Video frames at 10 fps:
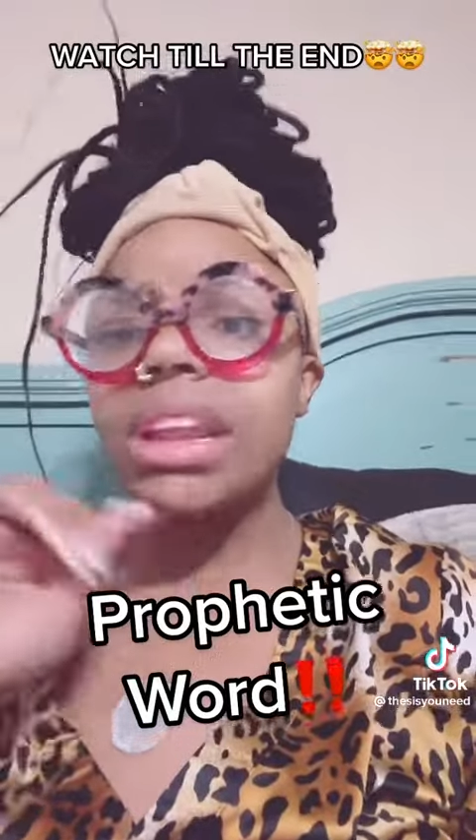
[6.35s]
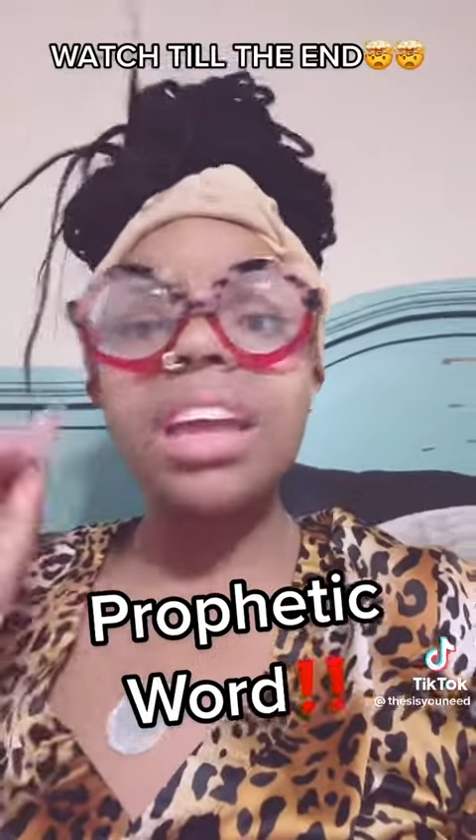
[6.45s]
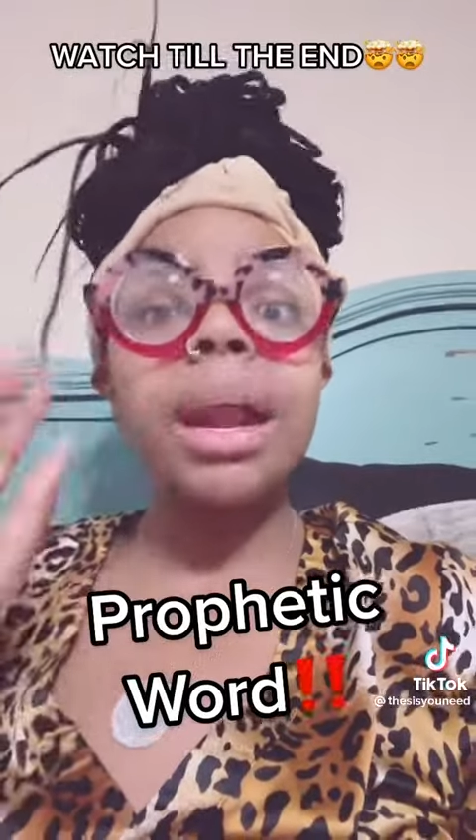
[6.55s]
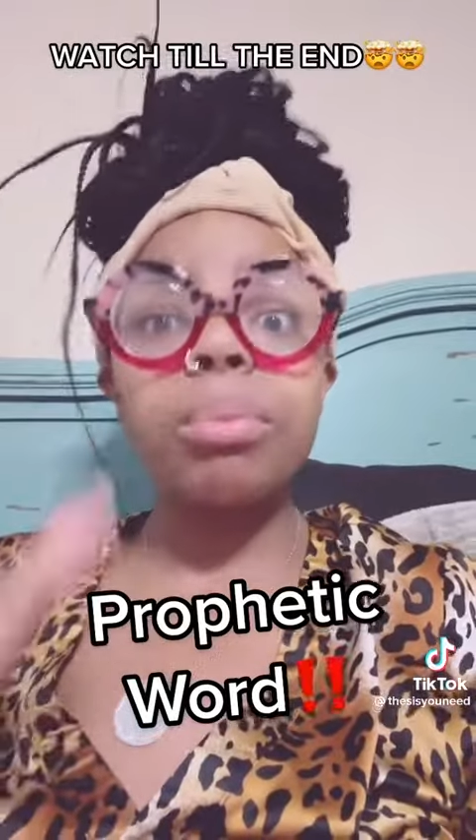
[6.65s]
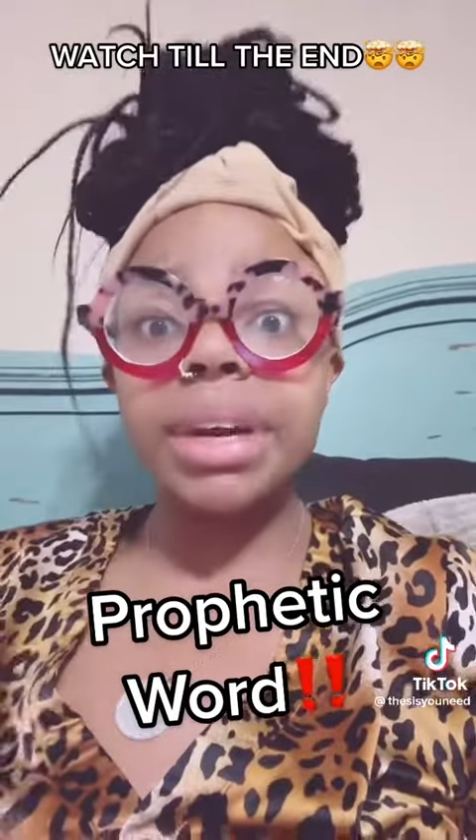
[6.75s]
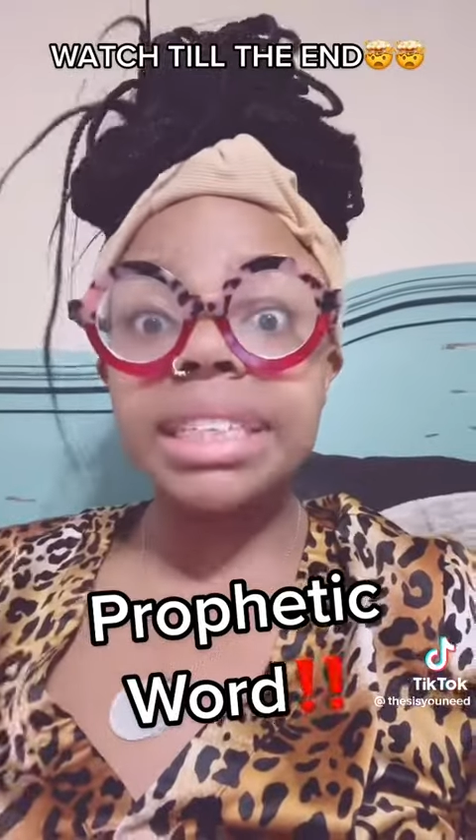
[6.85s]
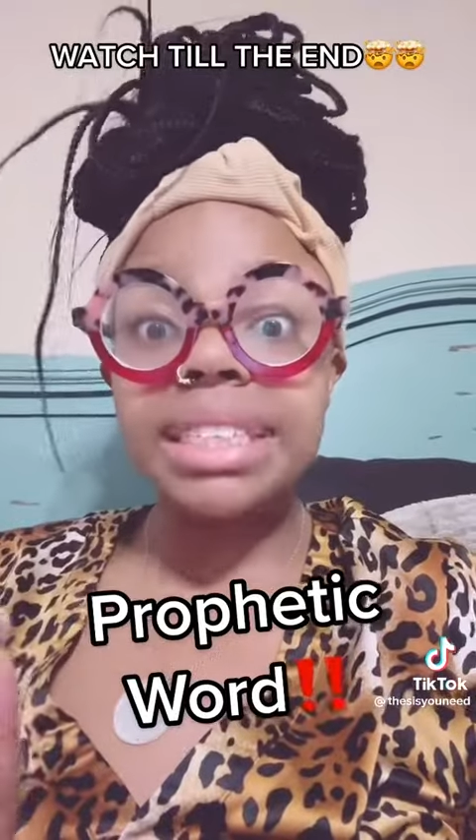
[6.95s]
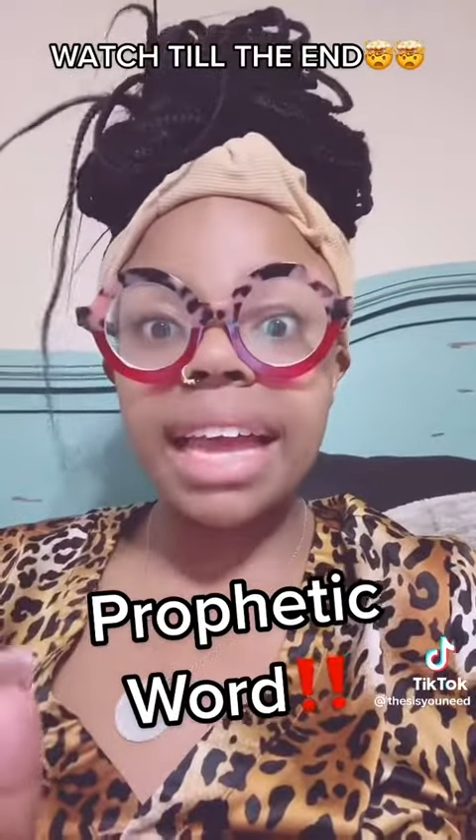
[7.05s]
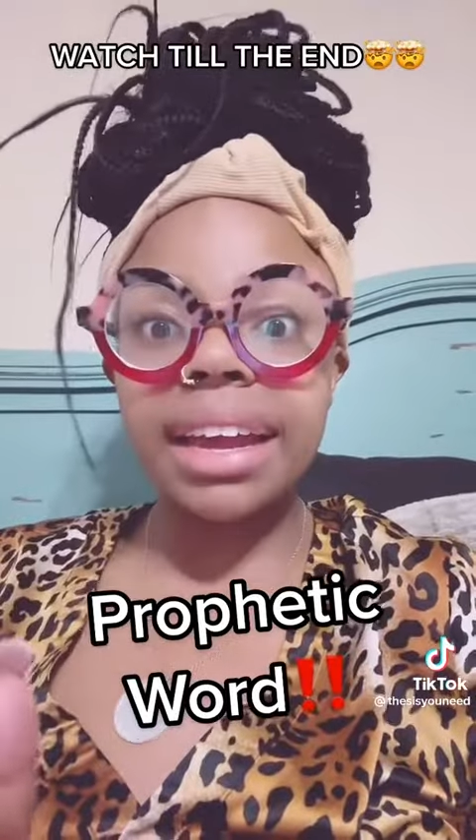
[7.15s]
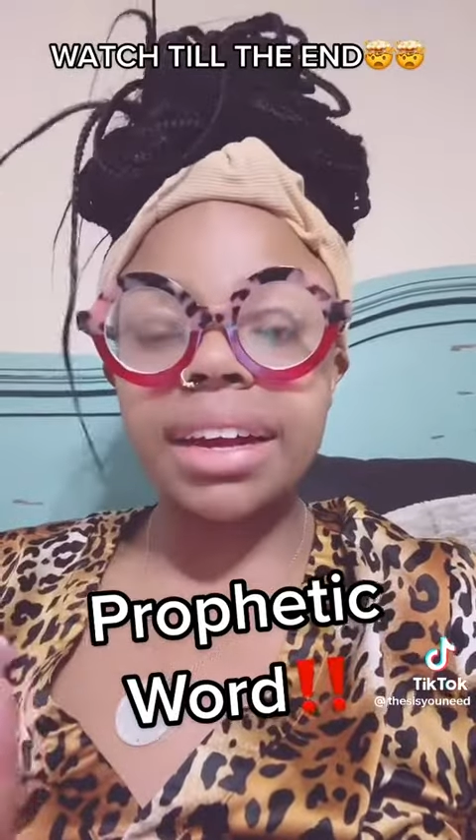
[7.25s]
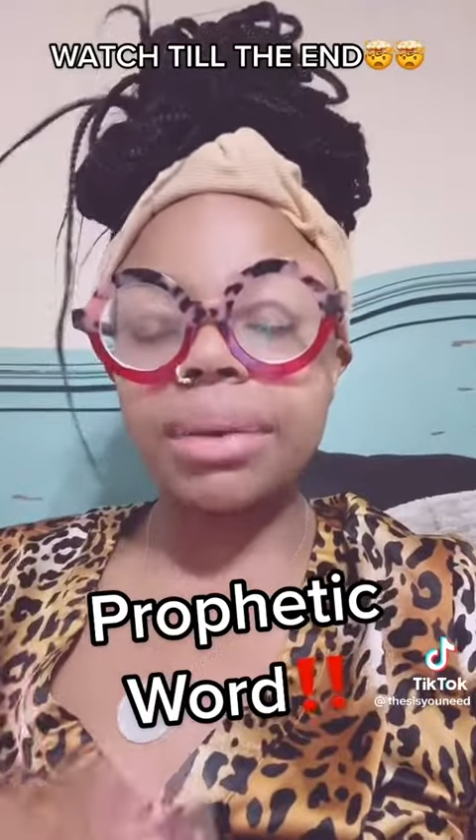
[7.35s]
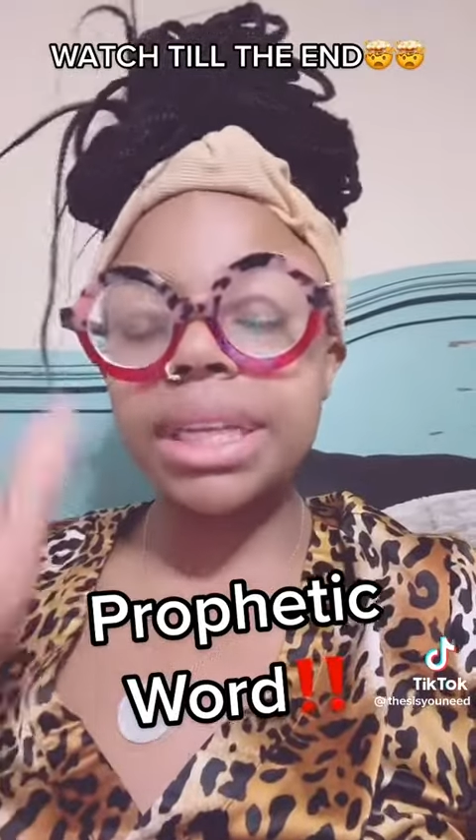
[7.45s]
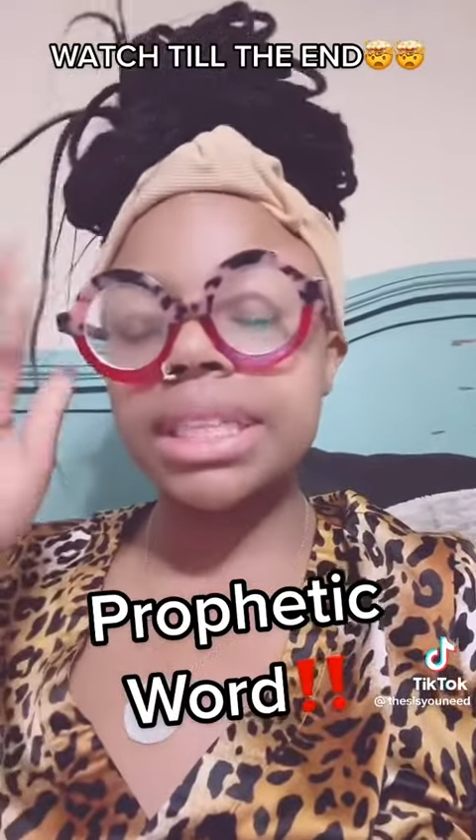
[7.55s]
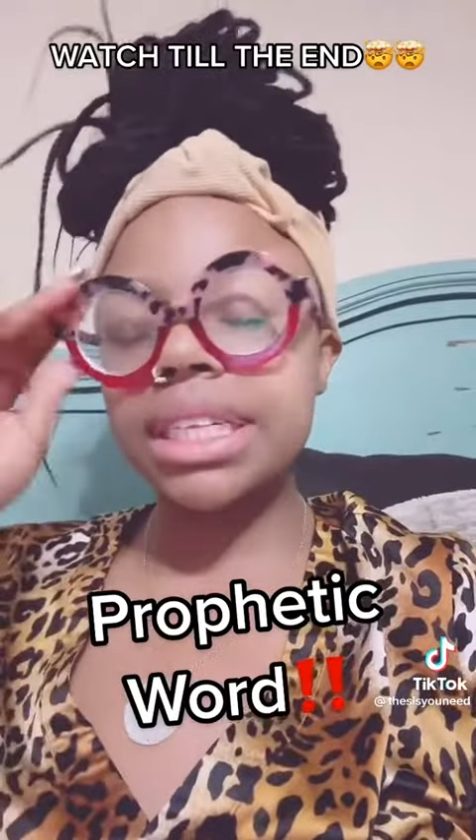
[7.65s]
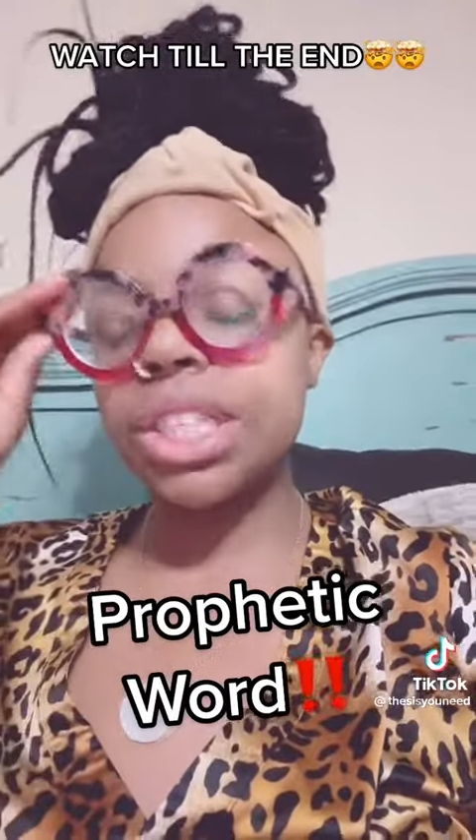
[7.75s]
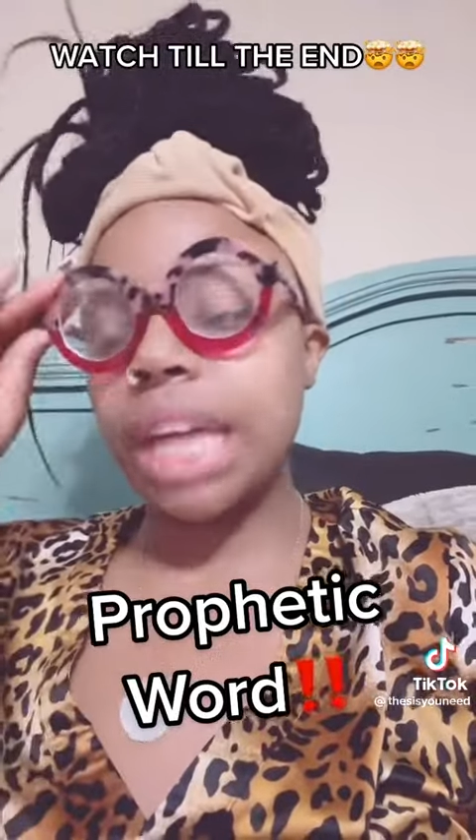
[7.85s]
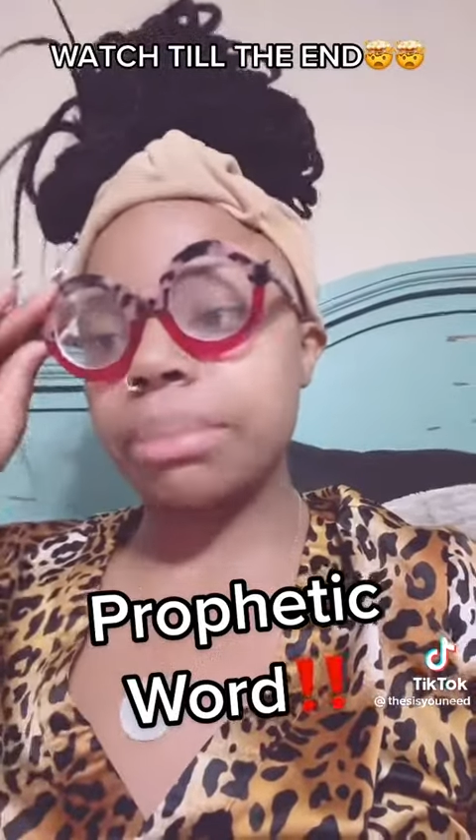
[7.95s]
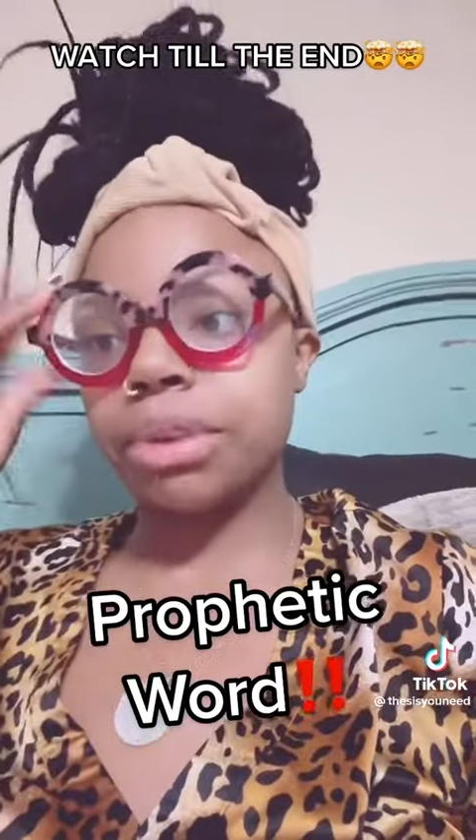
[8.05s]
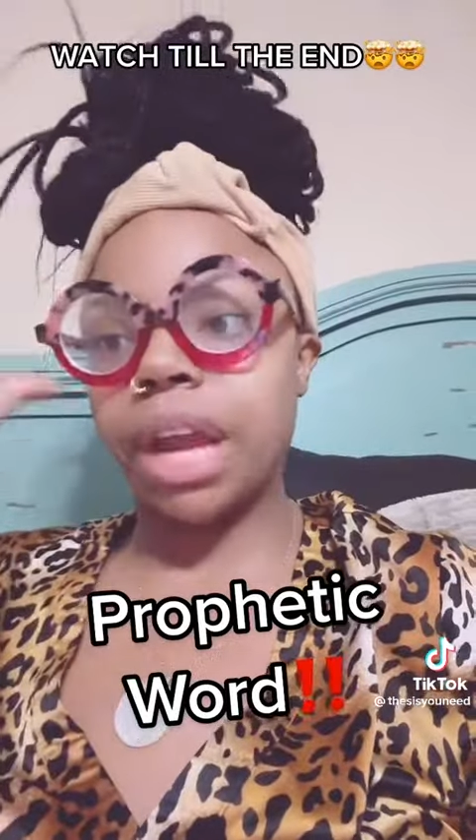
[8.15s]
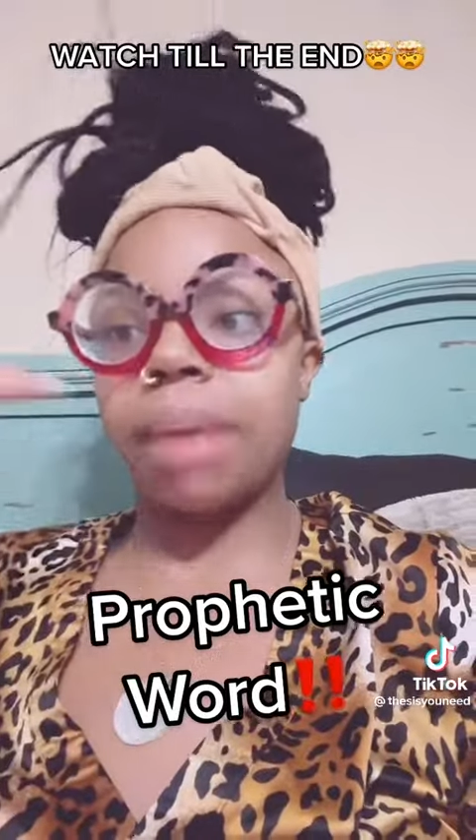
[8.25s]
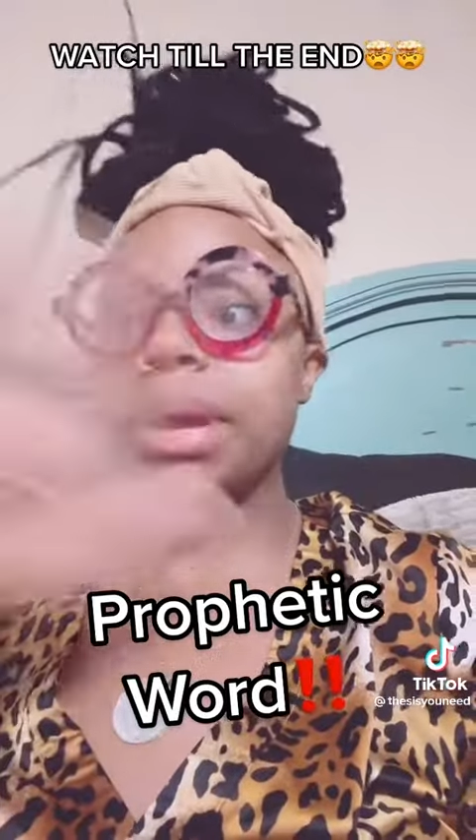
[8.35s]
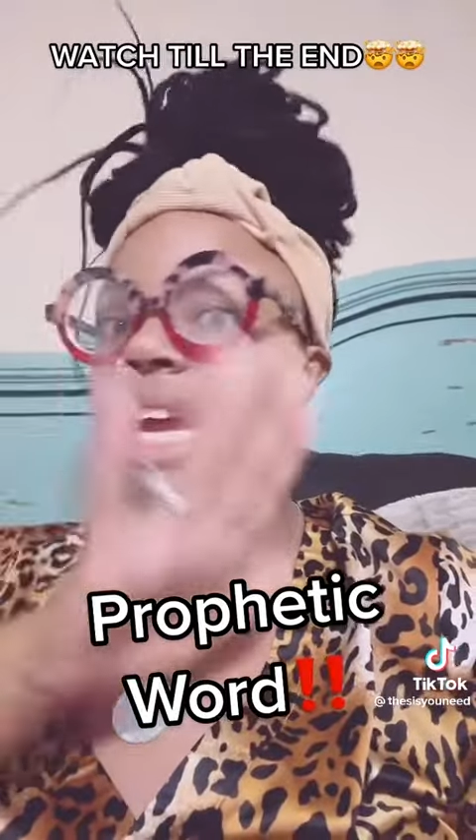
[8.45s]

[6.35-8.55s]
And I'm reading Second Corinthians chapter 9